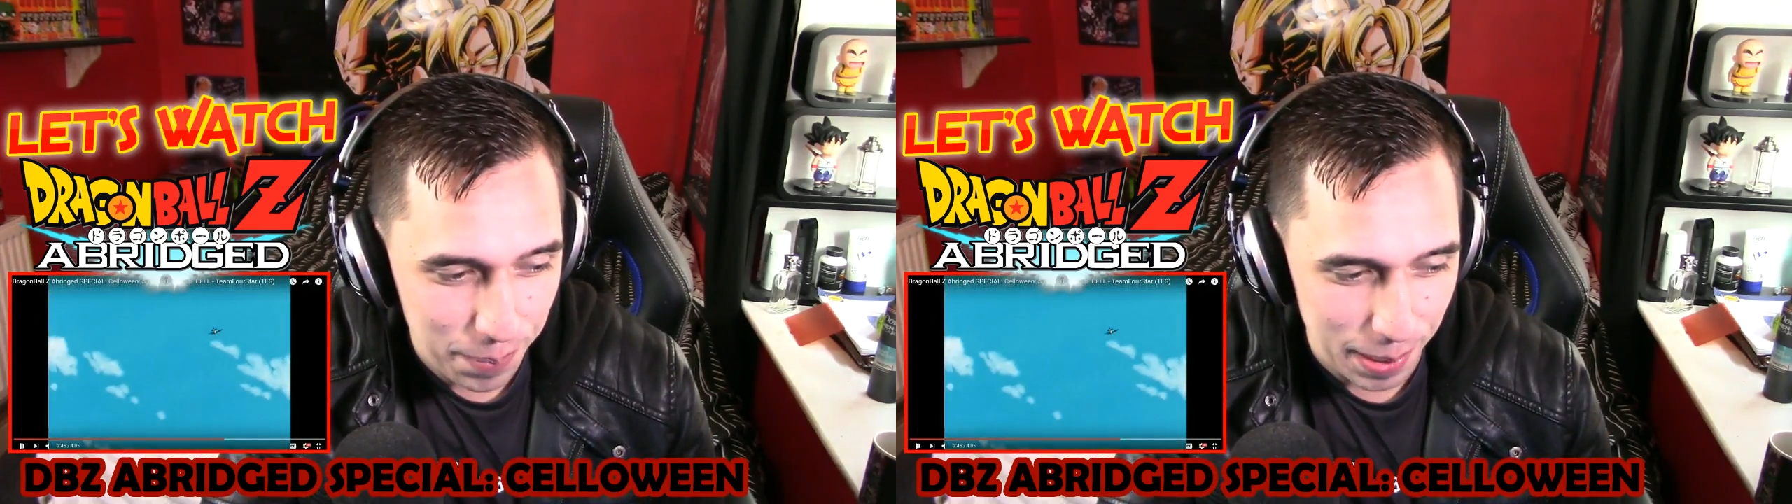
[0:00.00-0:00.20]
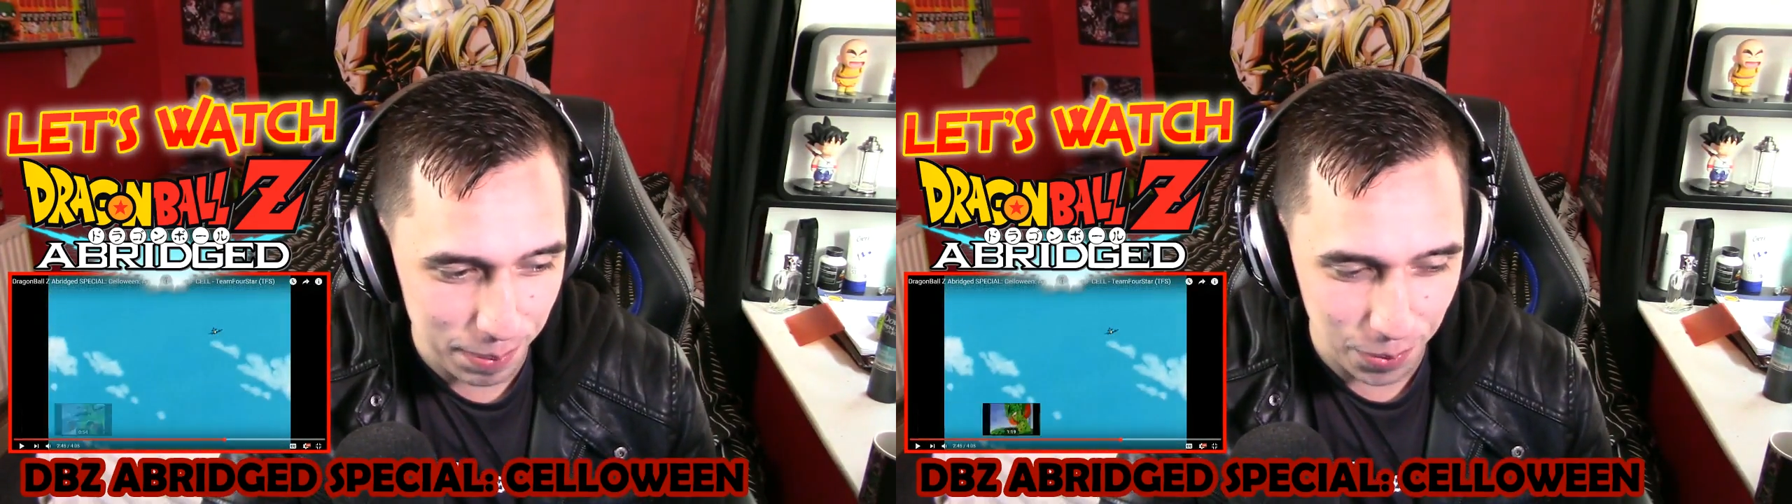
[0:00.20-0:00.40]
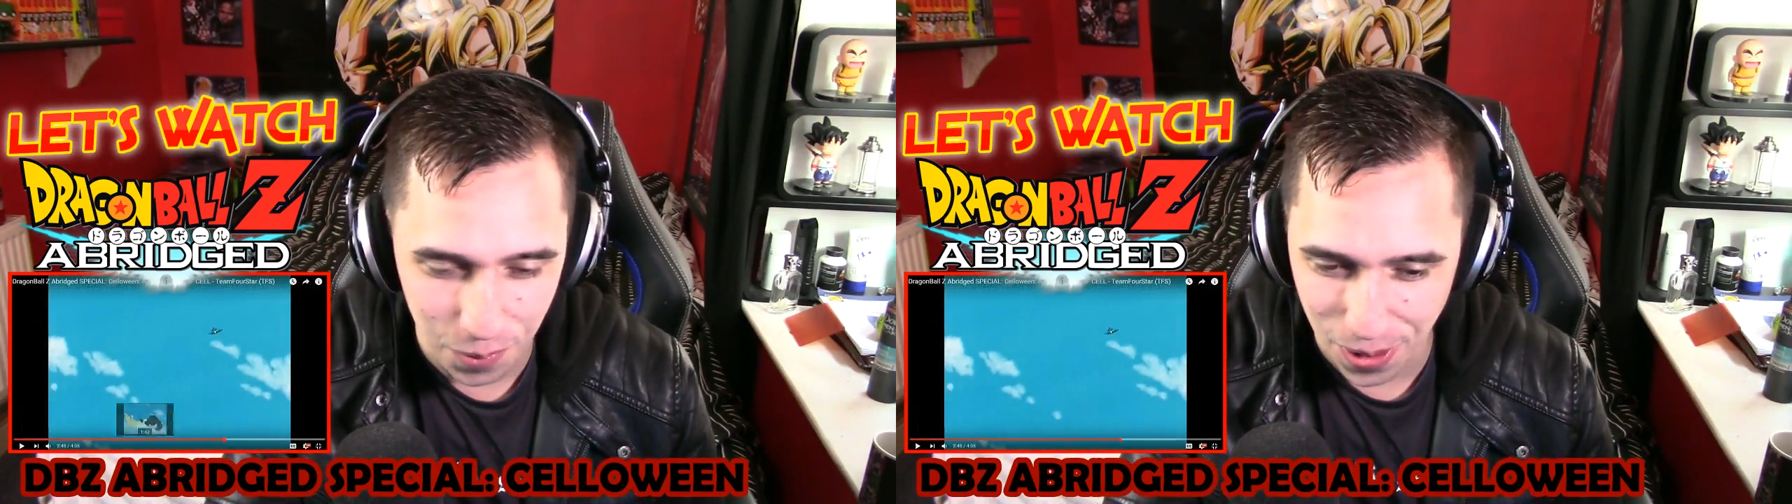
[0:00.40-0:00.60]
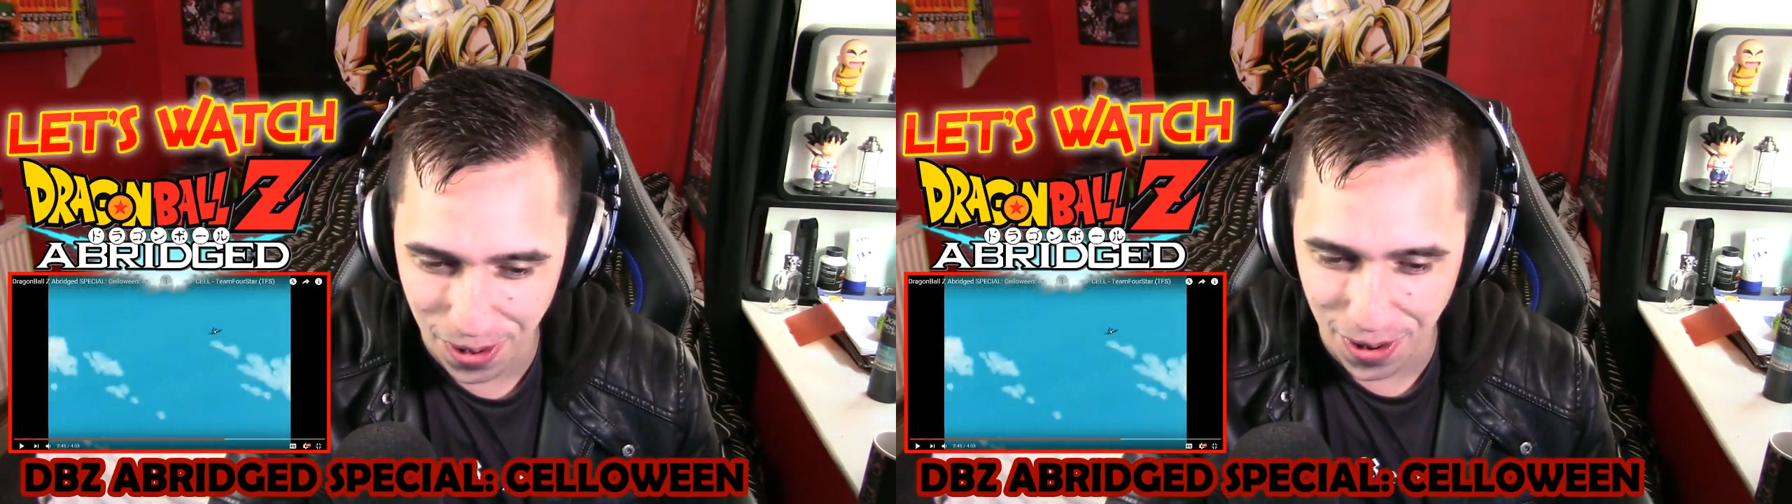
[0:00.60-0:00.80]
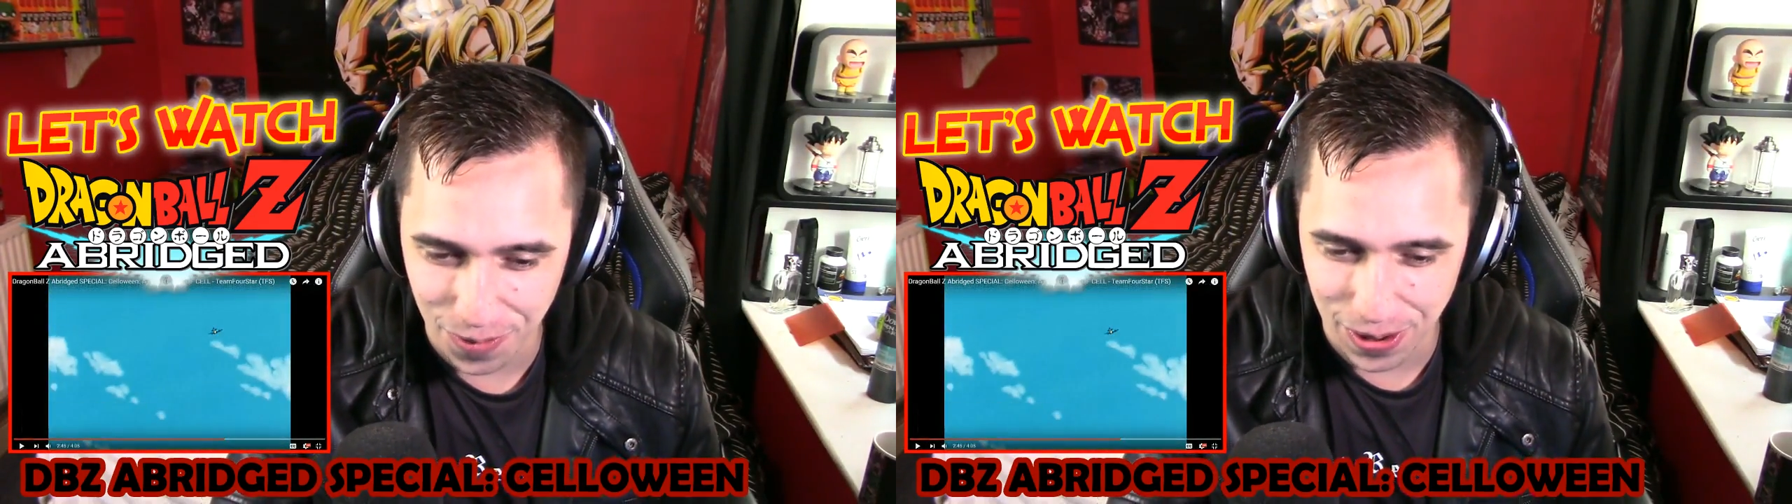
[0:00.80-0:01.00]
People!
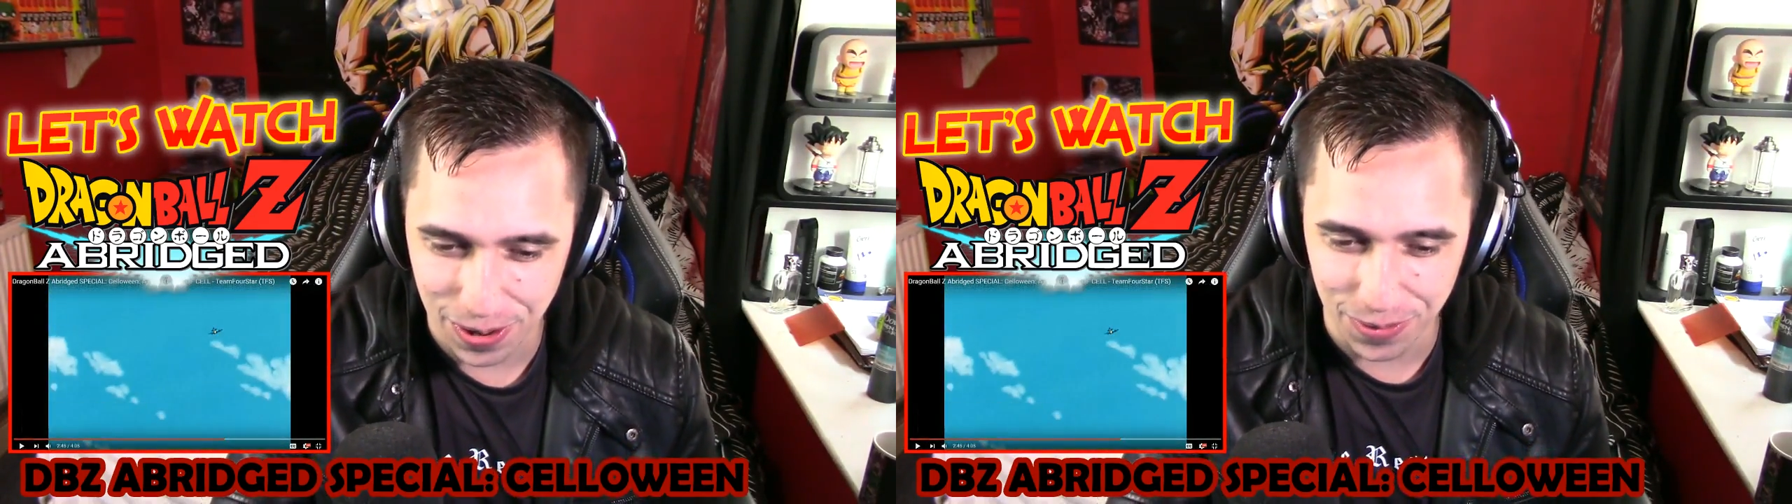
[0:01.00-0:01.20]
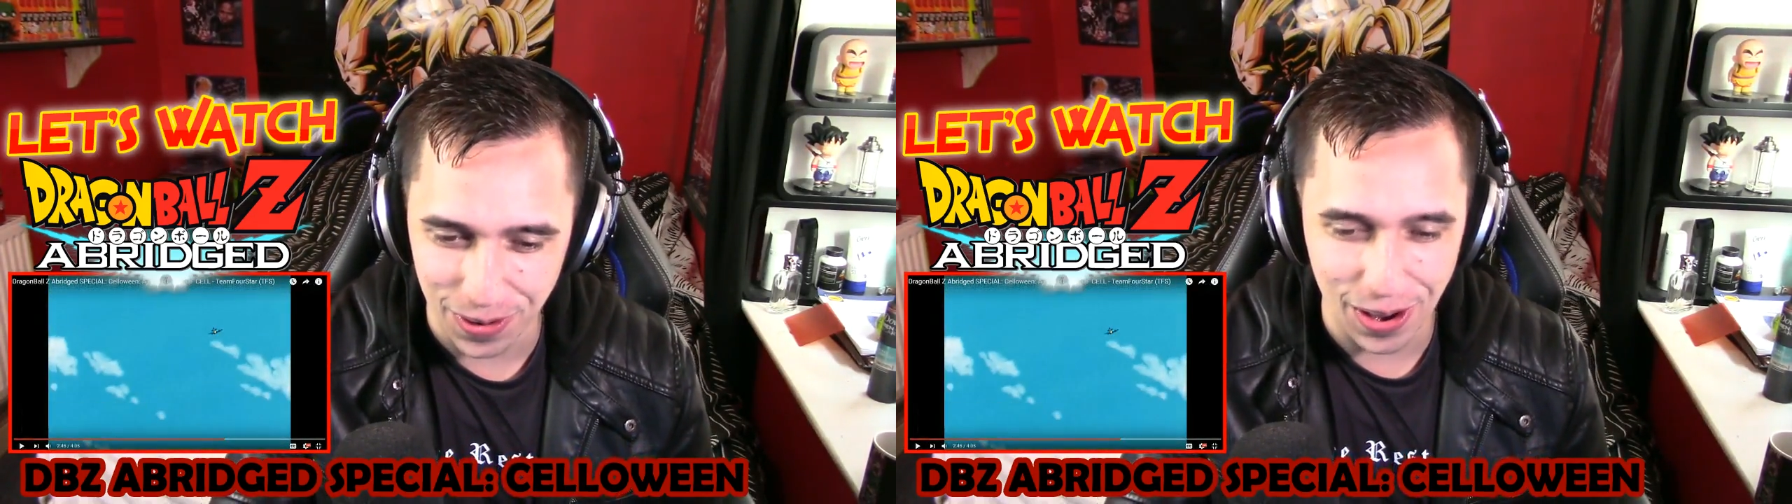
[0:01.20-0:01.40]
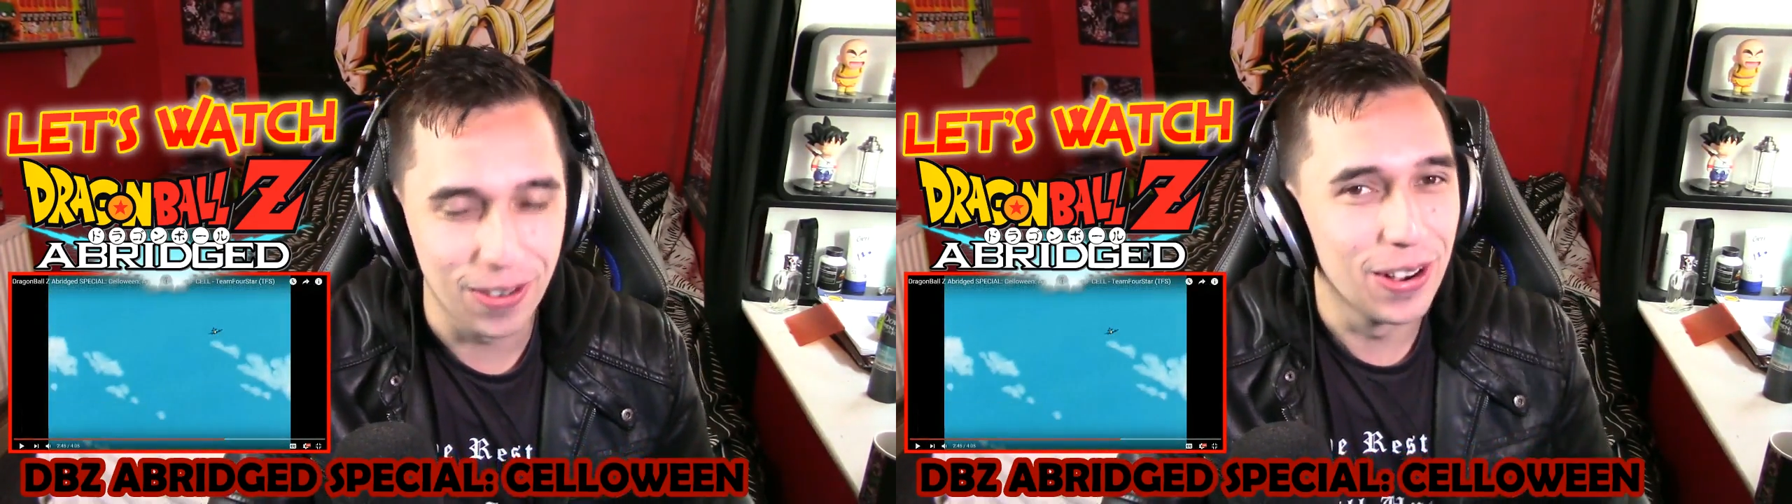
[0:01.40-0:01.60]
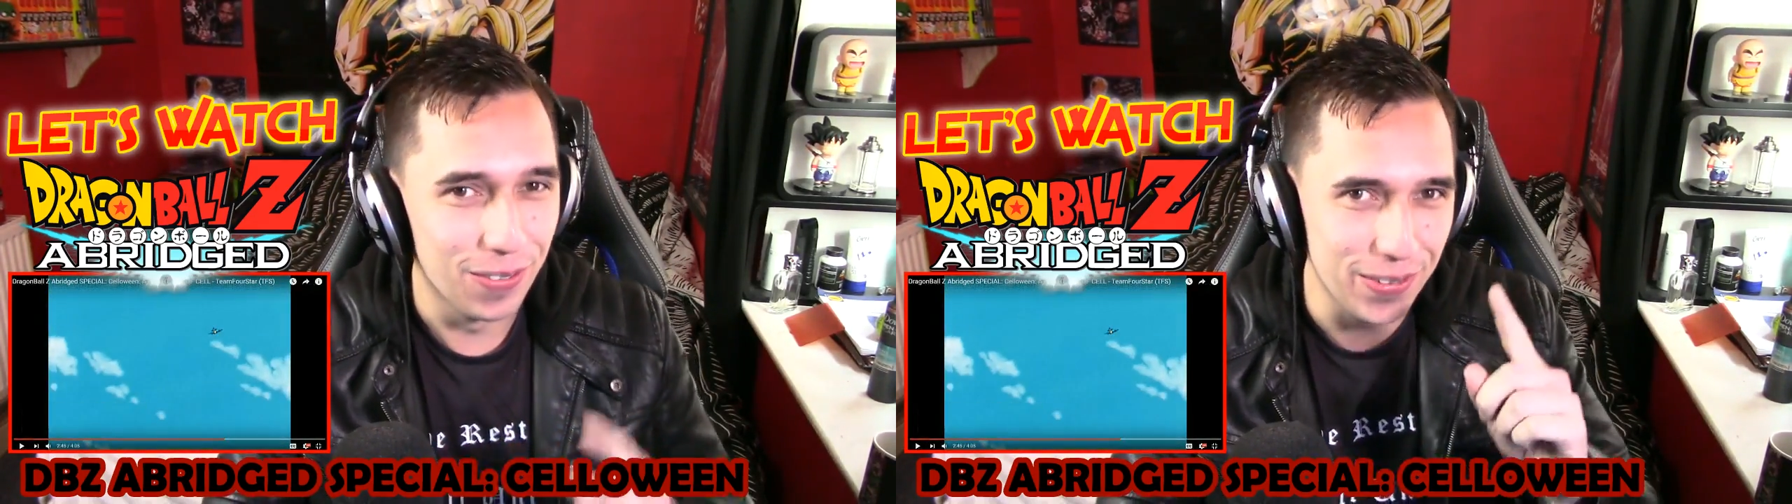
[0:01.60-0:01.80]
Whoa! Whoa! Whoa!